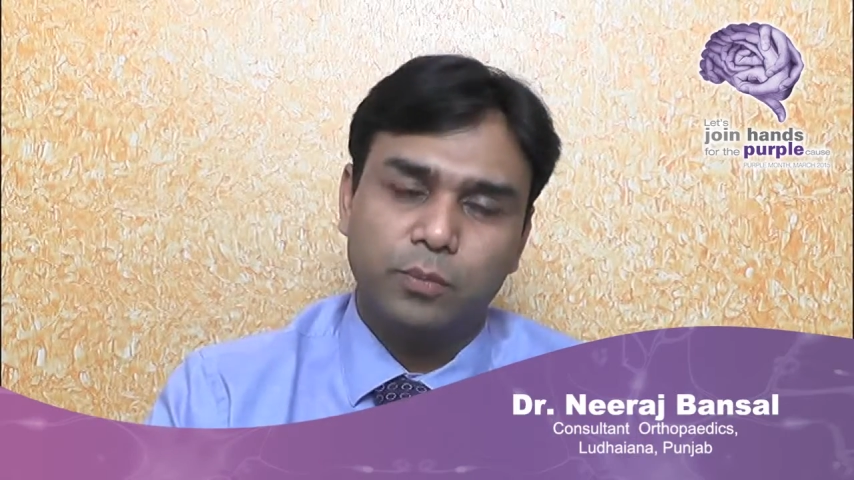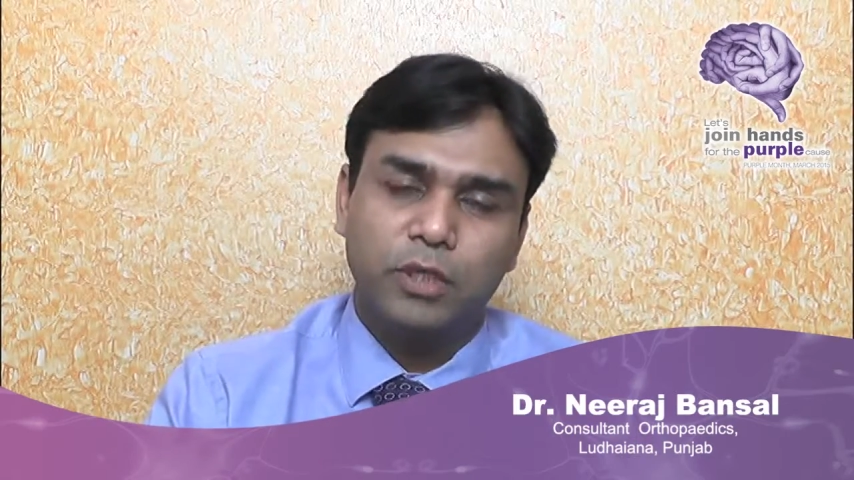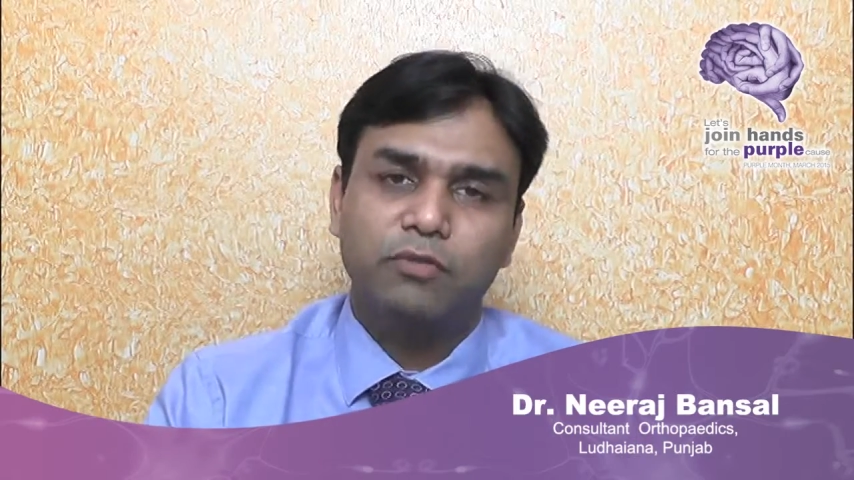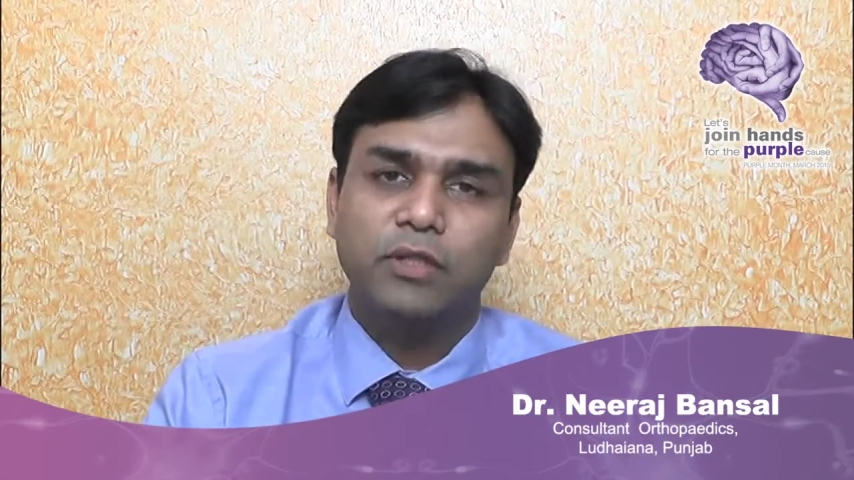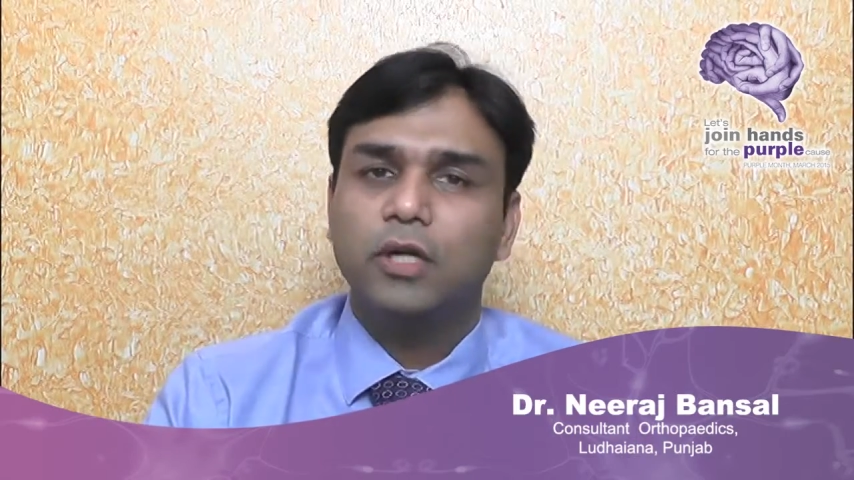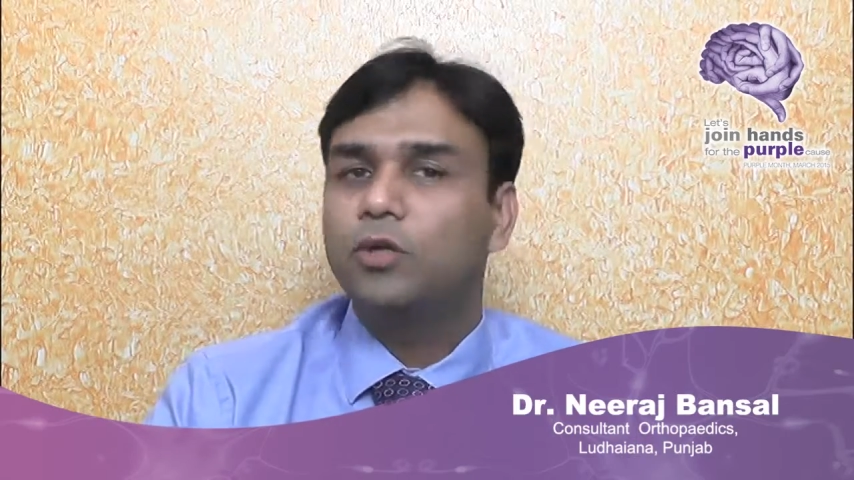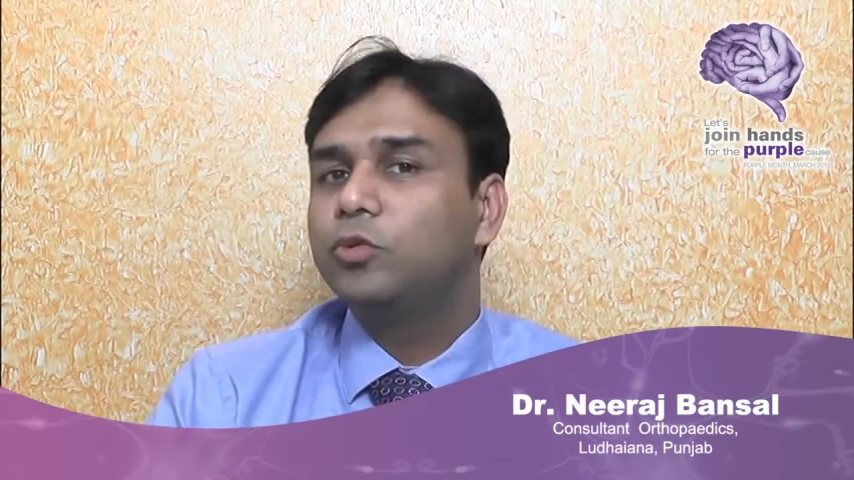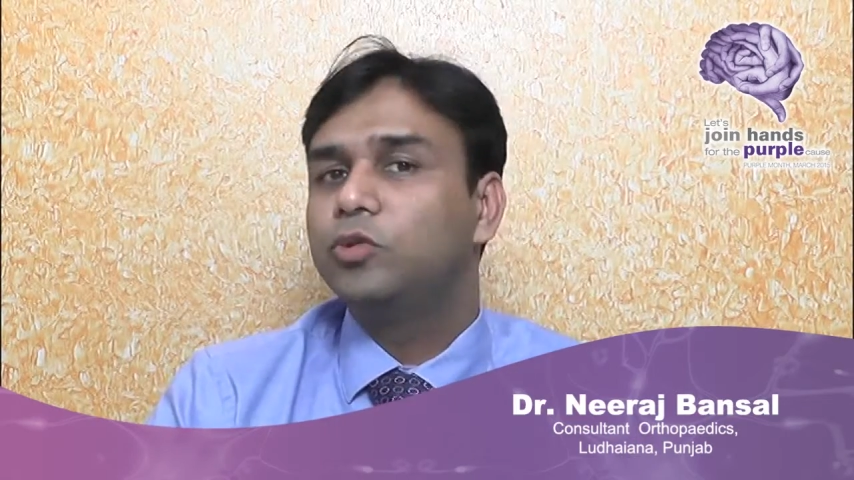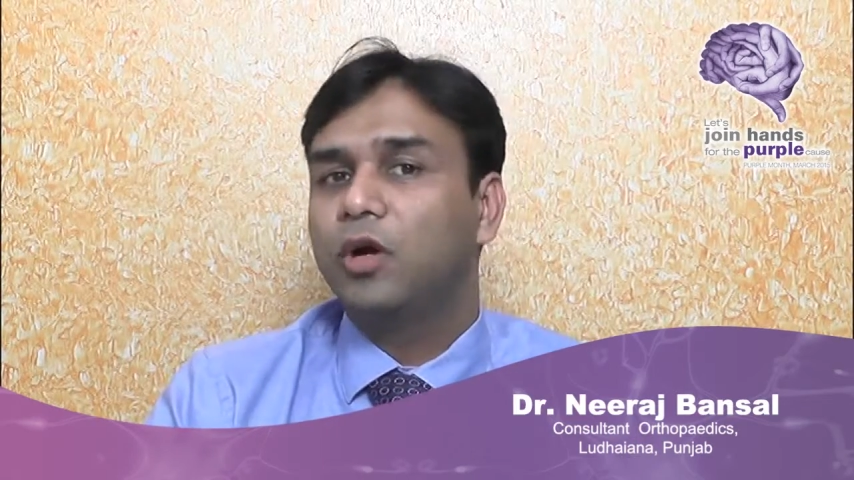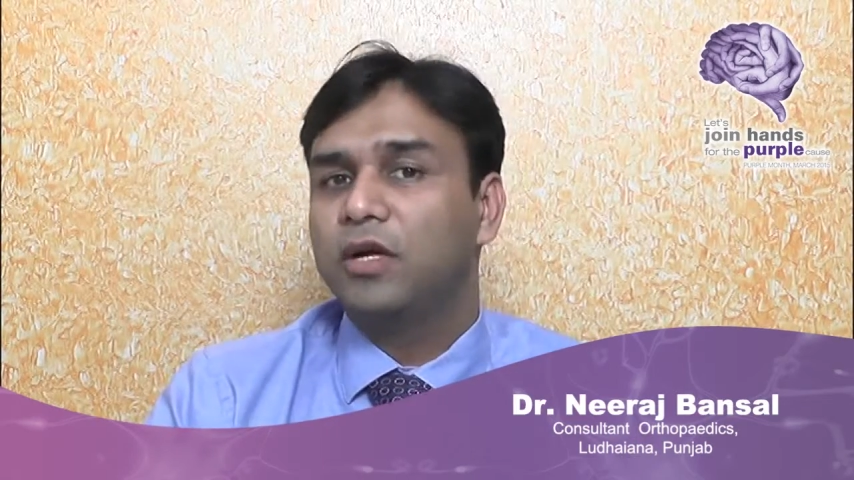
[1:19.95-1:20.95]
between the
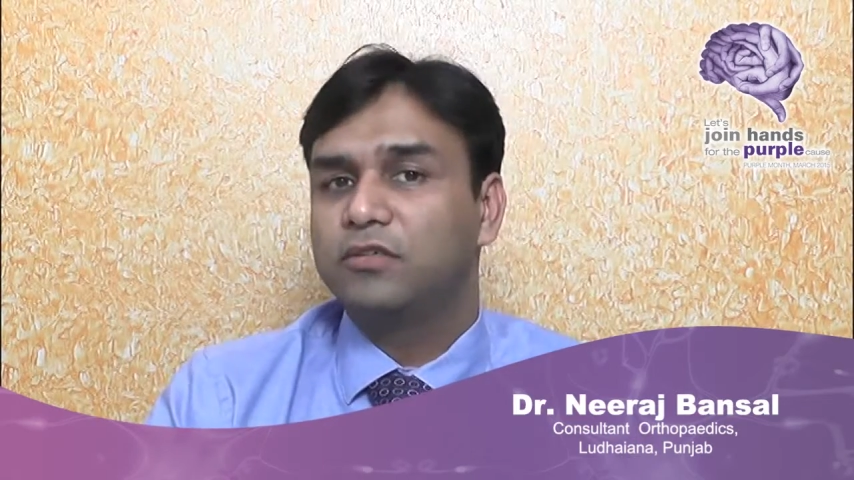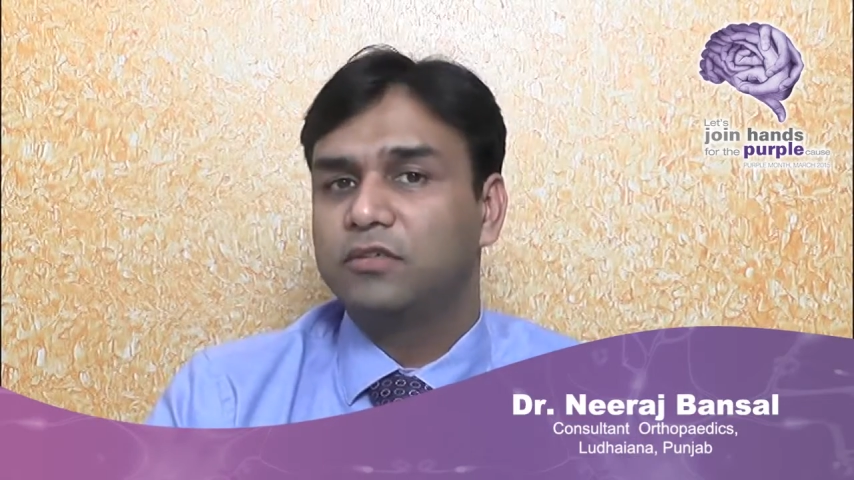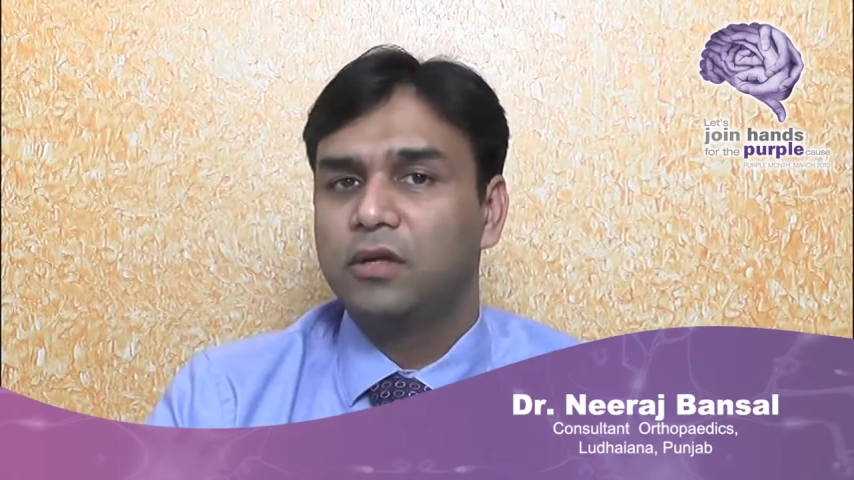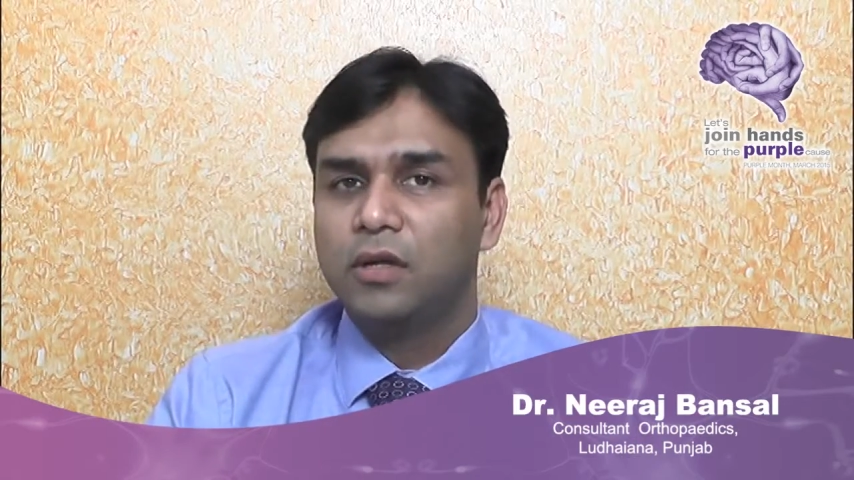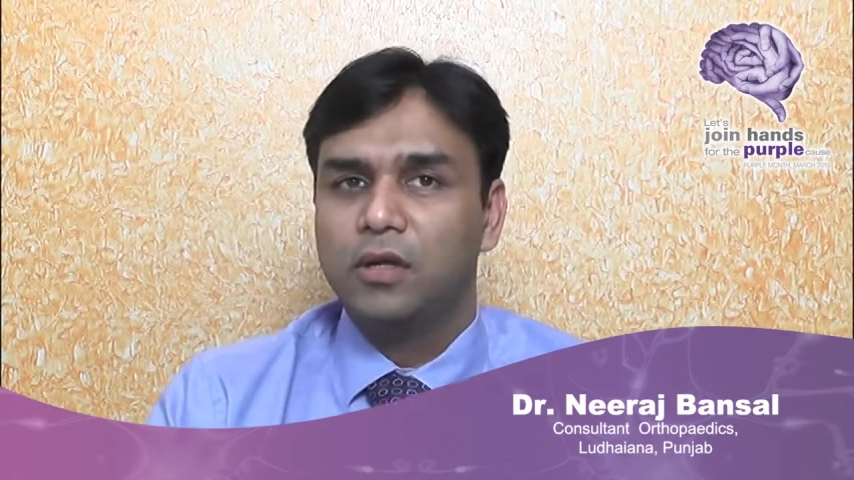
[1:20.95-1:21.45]
two joints.